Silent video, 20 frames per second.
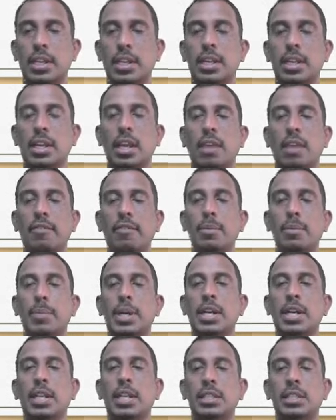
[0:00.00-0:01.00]
in AV
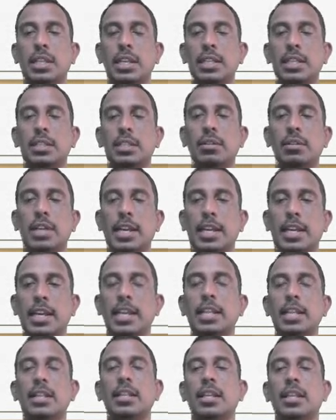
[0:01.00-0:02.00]
bundles there is
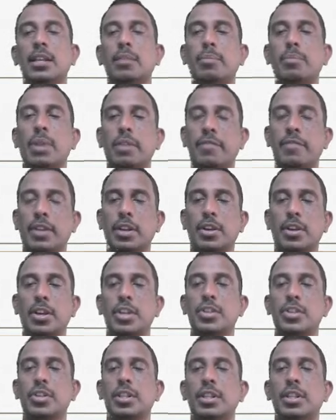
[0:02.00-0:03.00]
again their
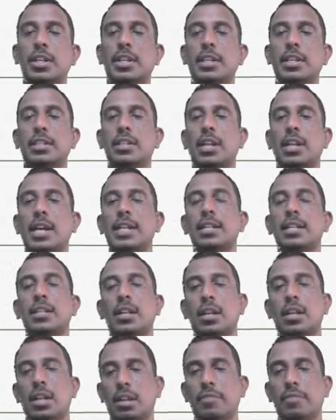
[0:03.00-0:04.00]
bifurcation, that is right
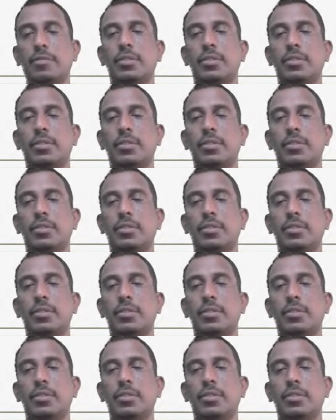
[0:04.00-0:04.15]
and left,